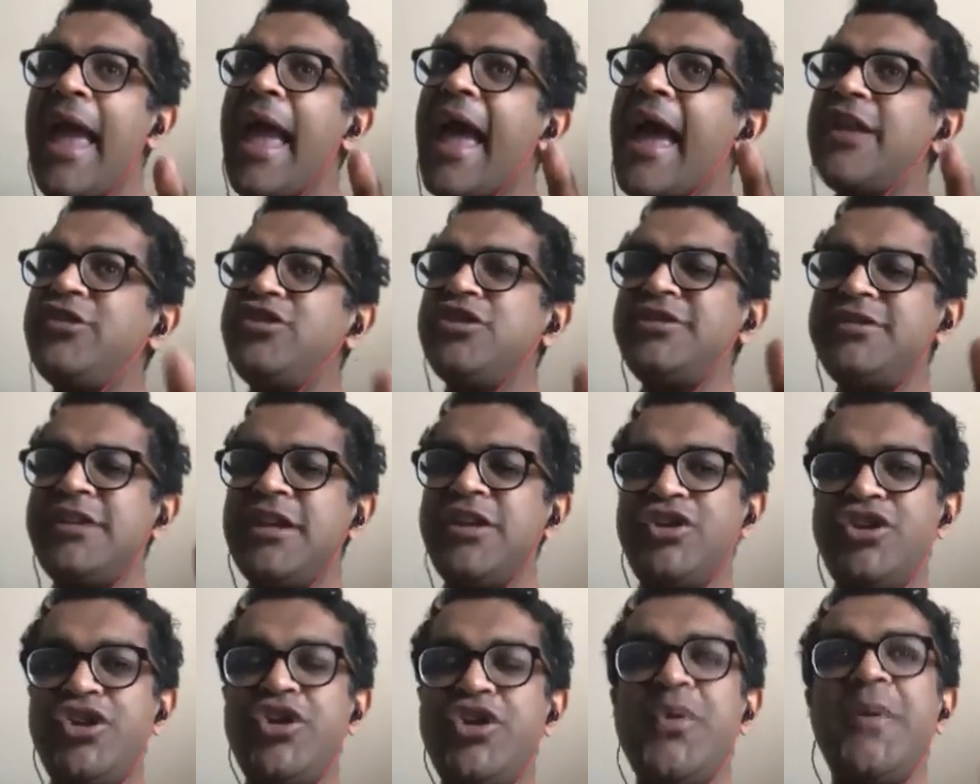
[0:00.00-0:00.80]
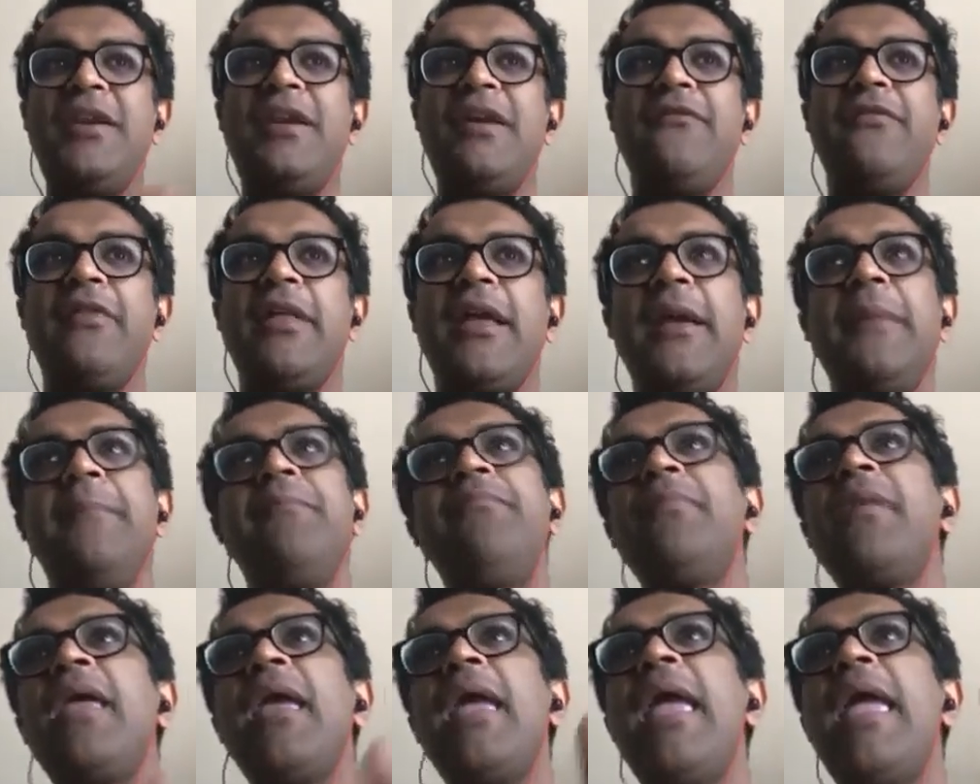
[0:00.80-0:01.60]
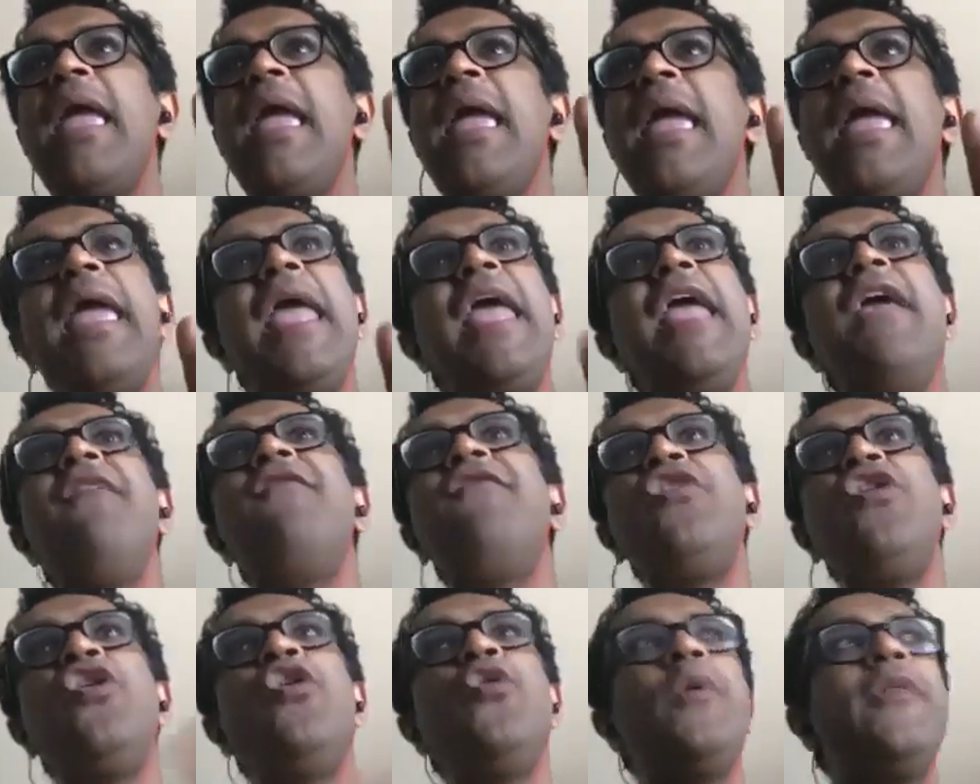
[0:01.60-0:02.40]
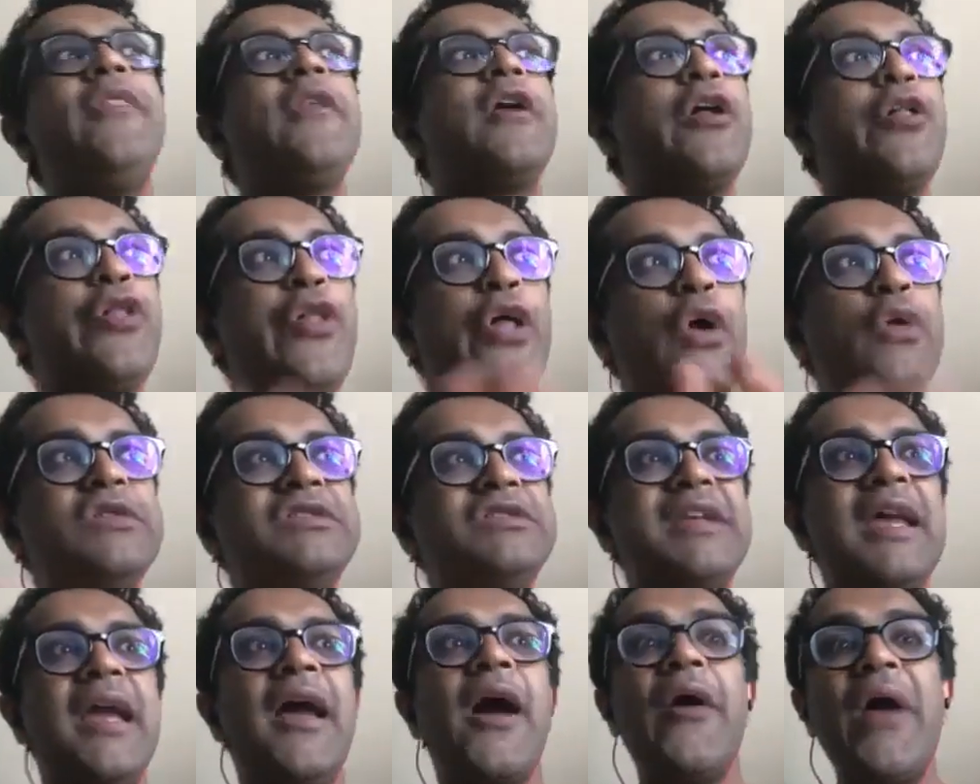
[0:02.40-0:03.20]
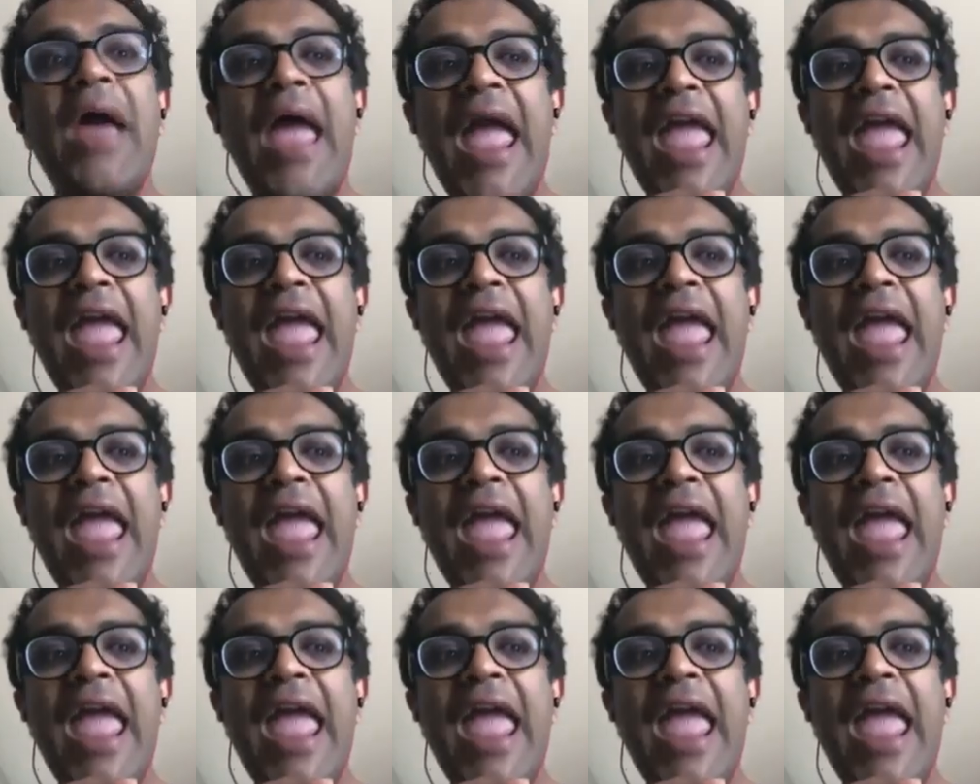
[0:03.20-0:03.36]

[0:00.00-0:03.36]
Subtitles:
And just intuitively, if you in the closing are